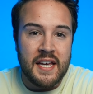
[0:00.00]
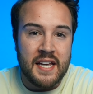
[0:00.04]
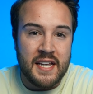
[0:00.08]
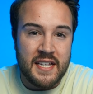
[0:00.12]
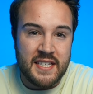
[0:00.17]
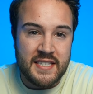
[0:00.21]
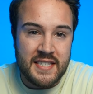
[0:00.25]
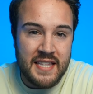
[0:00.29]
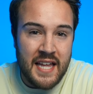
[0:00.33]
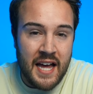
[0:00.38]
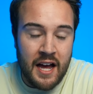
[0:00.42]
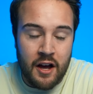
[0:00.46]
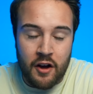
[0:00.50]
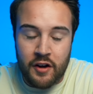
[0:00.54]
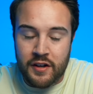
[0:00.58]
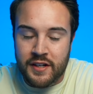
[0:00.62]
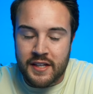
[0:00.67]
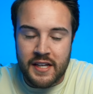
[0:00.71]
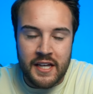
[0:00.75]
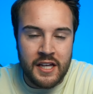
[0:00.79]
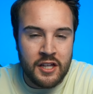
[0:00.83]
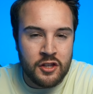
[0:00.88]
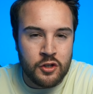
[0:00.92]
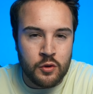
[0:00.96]
is that on
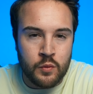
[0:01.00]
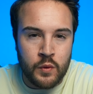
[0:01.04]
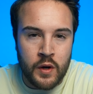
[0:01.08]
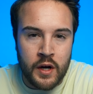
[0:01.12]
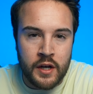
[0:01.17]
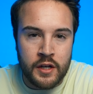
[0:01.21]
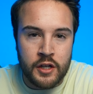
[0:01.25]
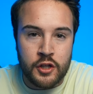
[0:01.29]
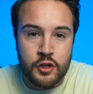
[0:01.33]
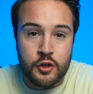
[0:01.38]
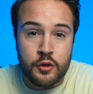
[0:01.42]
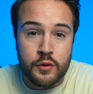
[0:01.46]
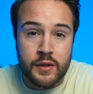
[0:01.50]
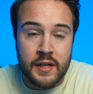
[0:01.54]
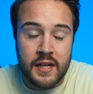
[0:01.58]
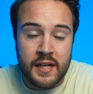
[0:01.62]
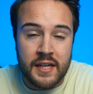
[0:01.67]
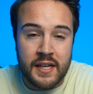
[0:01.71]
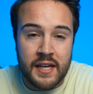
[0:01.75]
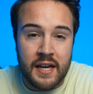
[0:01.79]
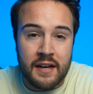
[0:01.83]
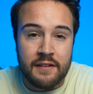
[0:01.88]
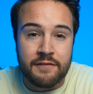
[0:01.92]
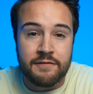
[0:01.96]
either one, you
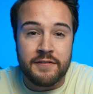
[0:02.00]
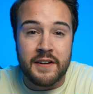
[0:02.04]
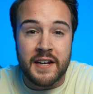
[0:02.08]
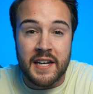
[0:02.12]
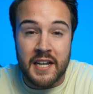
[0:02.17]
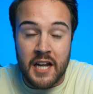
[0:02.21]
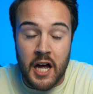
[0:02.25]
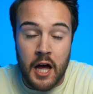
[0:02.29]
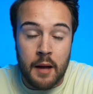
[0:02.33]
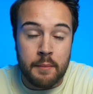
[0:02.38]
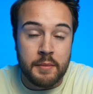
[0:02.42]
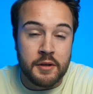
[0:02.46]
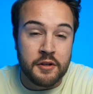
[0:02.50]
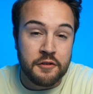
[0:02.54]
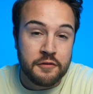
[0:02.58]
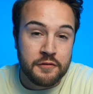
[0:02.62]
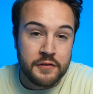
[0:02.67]
can get phenomenal